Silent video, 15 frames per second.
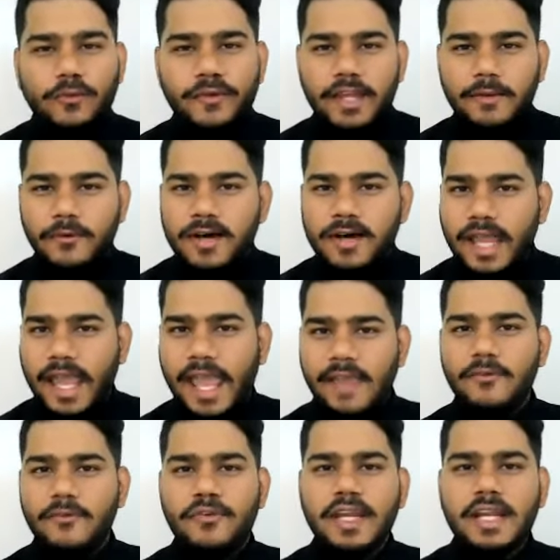we work
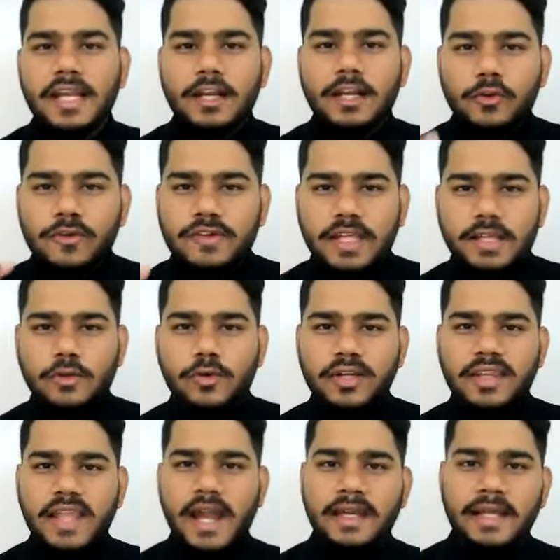every day to see through
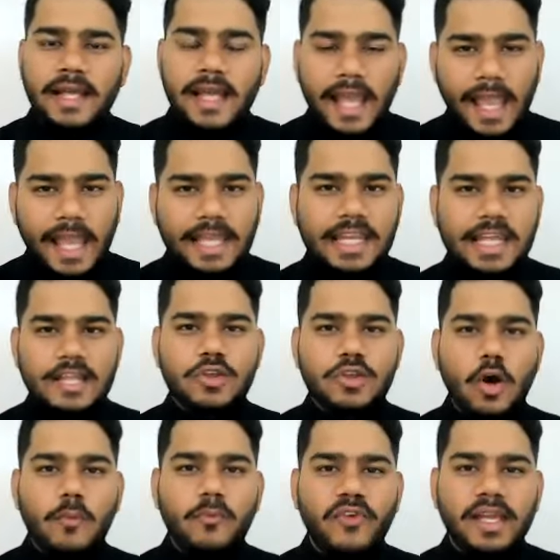it that any
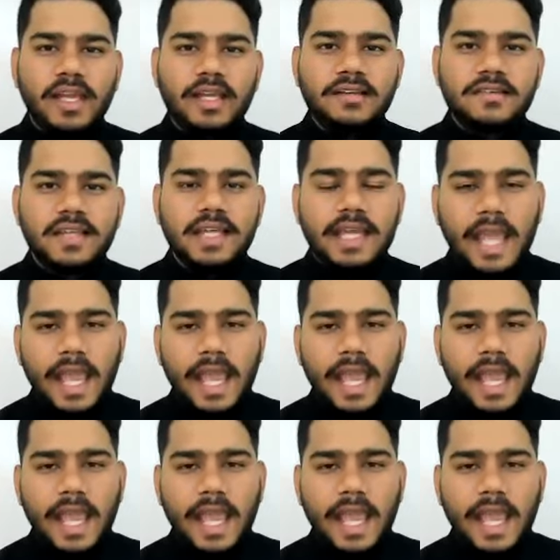job vacancy,